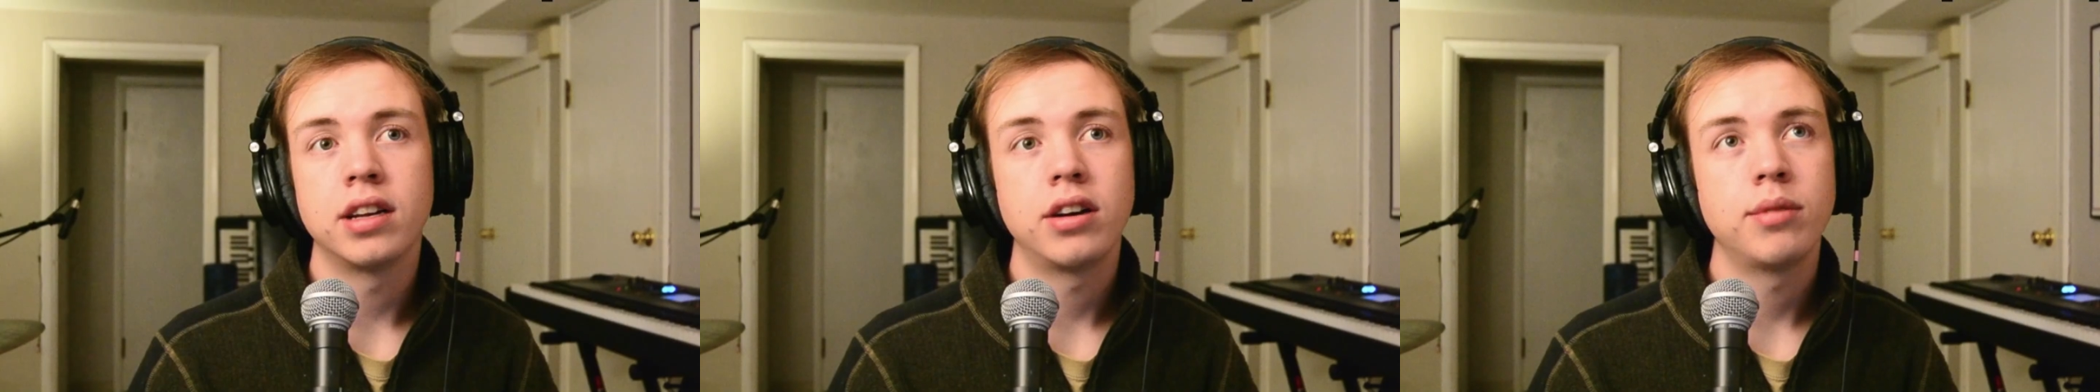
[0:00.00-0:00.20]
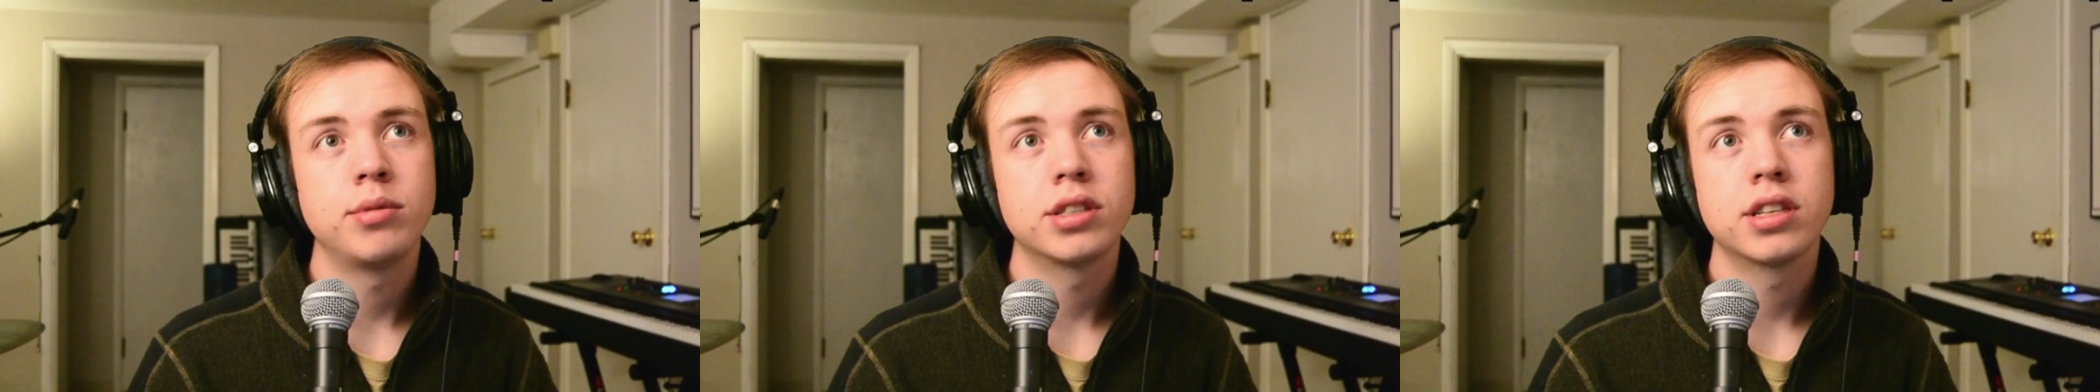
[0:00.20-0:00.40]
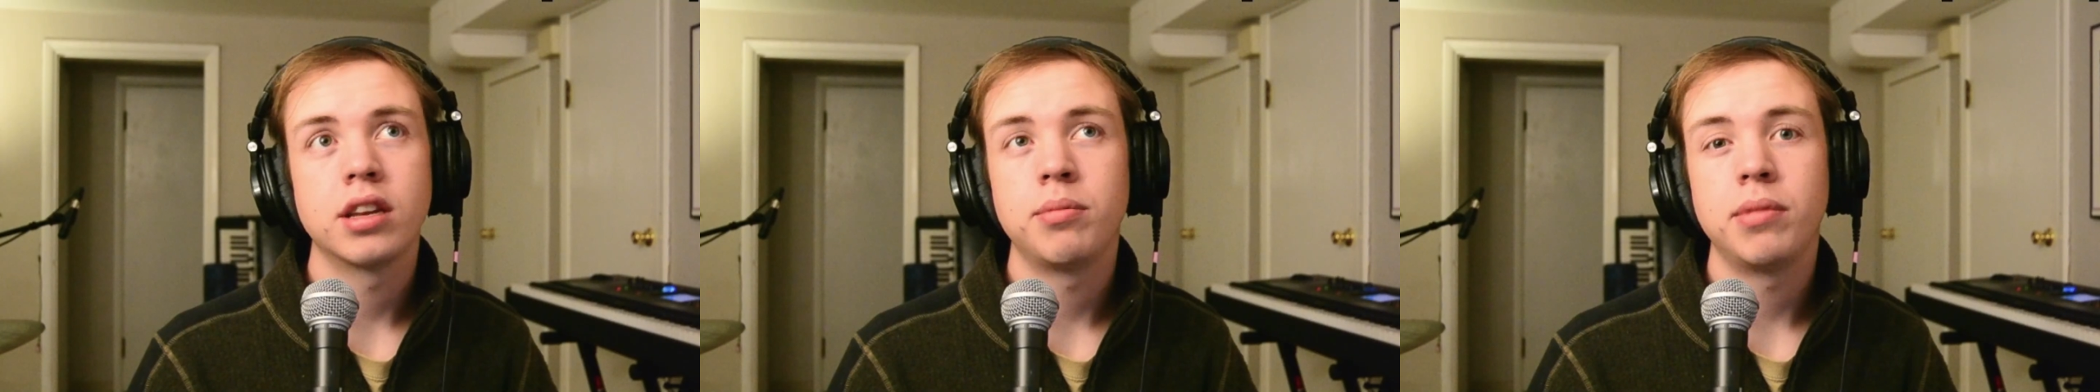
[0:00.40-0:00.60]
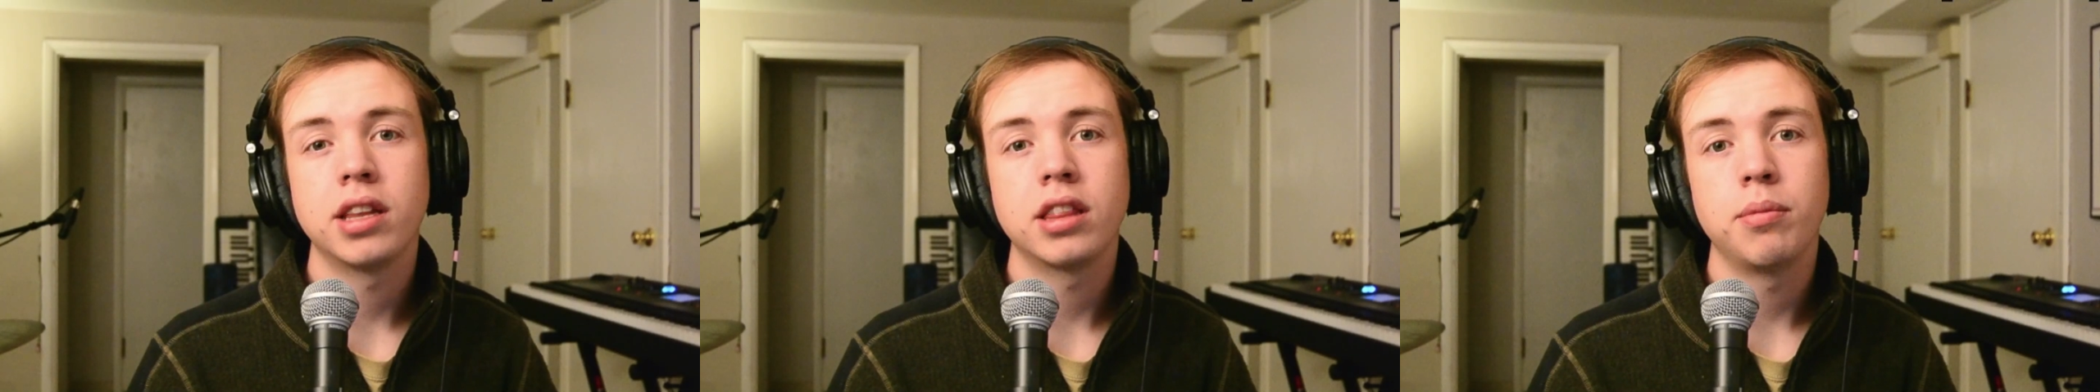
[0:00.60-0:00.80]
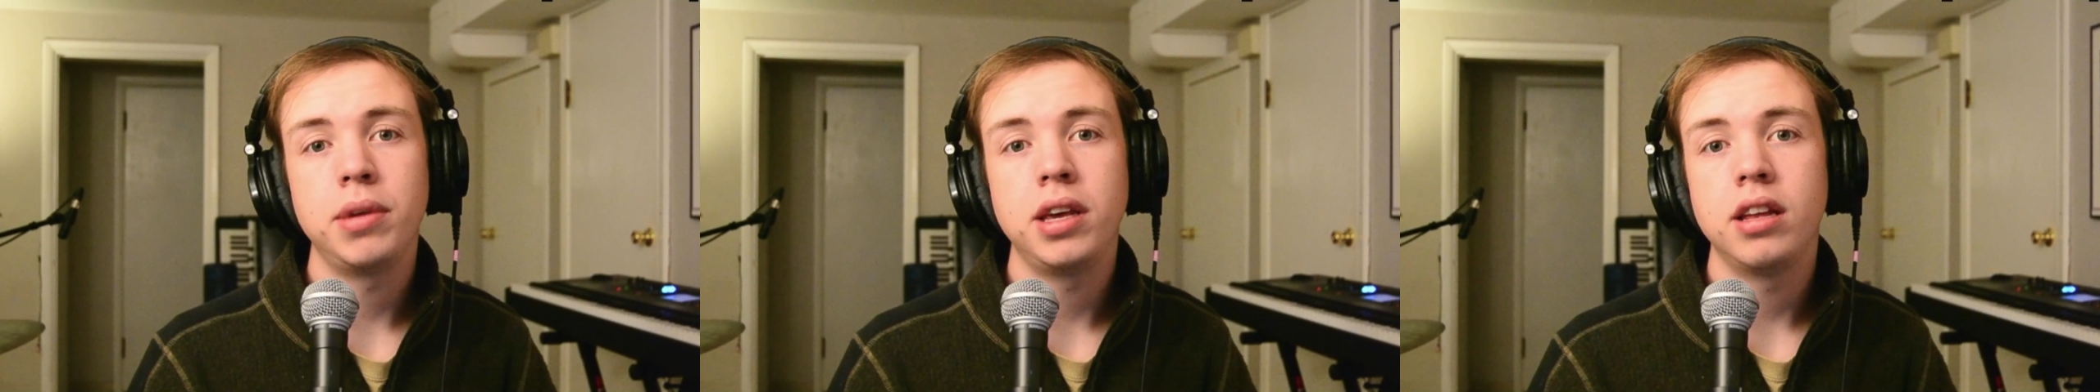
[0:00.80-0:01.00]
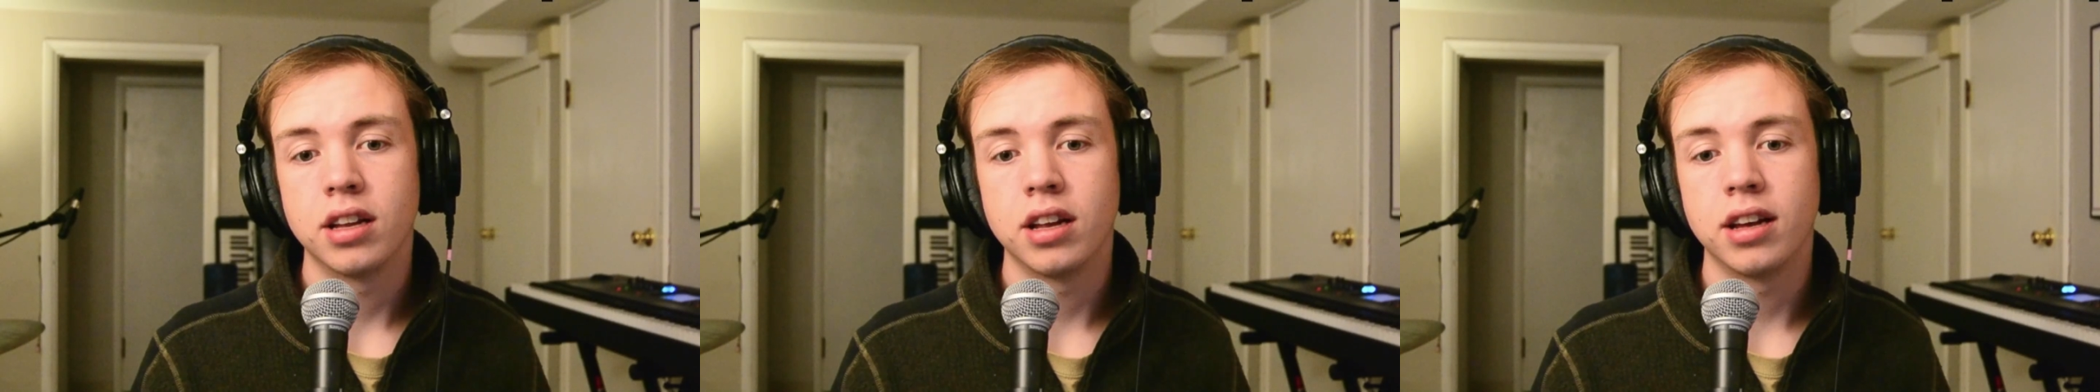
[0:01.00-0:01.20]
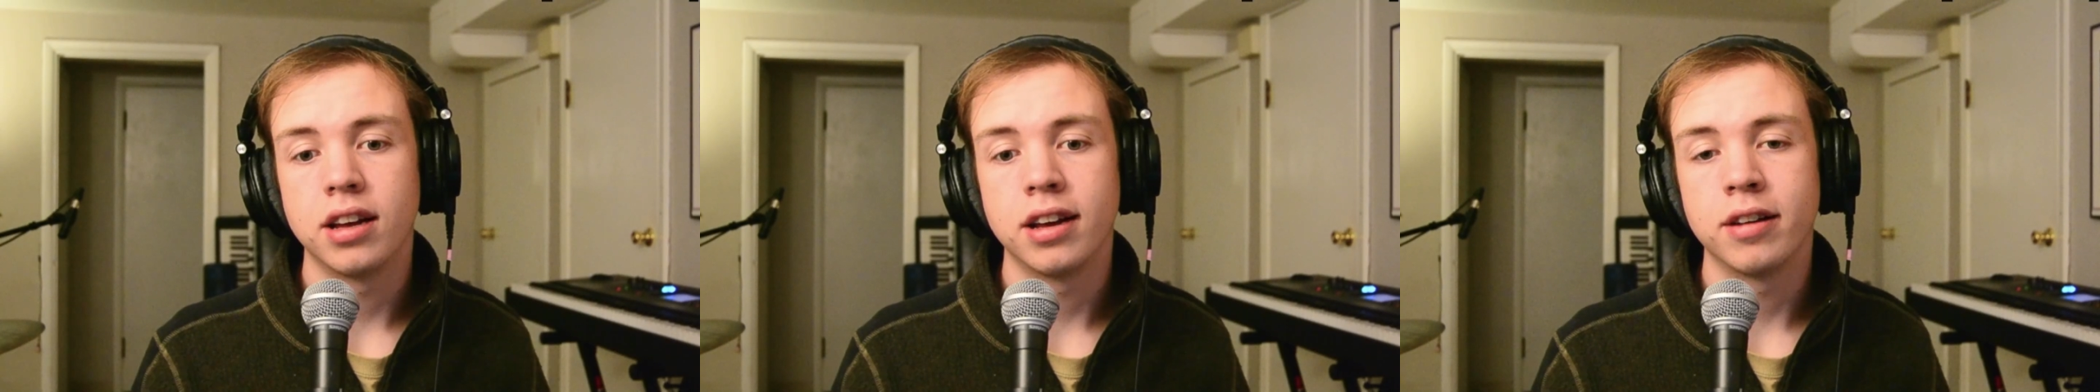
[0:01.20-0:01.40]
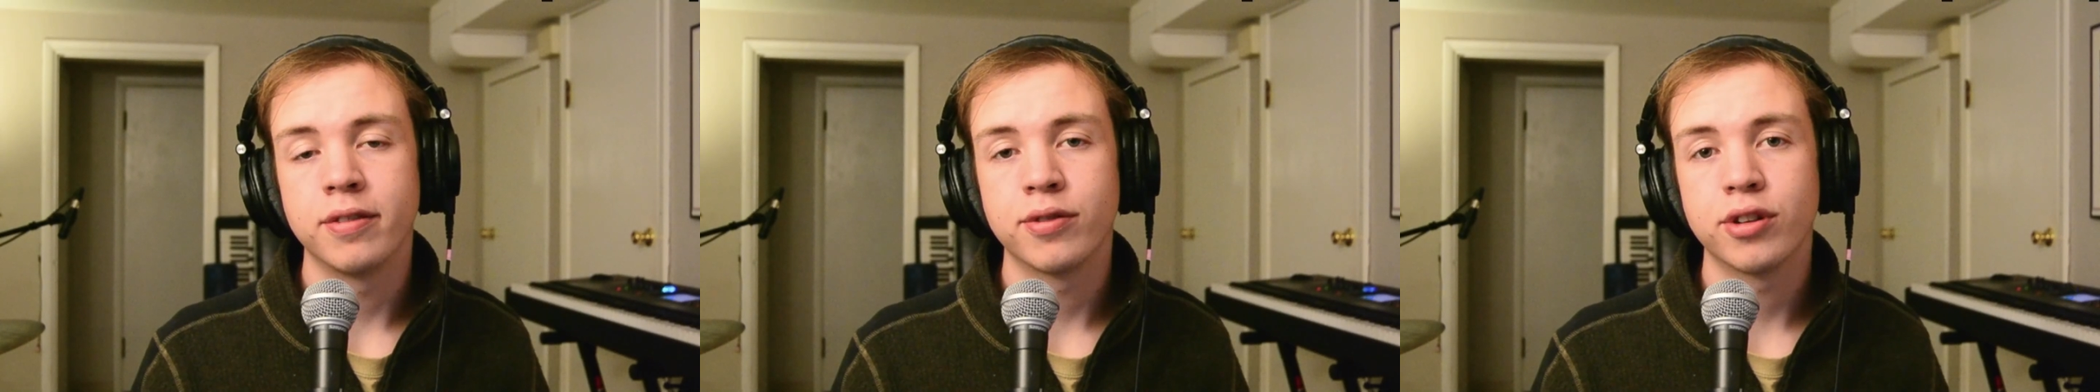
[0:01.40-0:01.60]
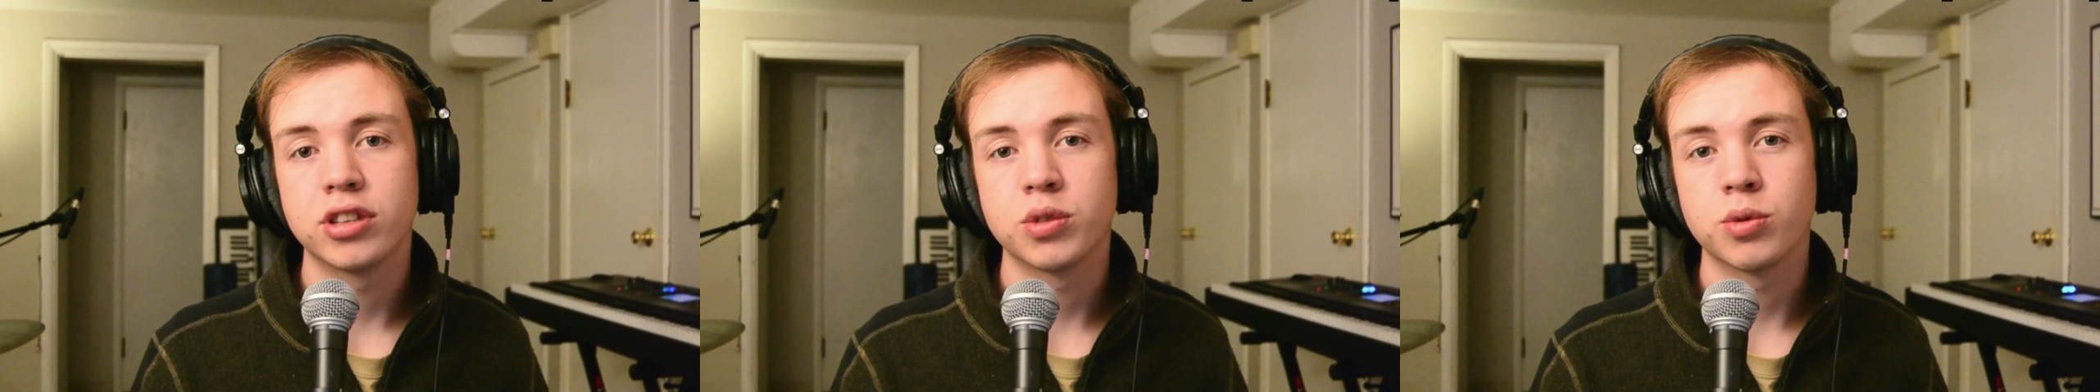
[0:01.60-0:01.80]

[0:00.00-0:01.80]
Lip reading: I'm just going to make the beat. First,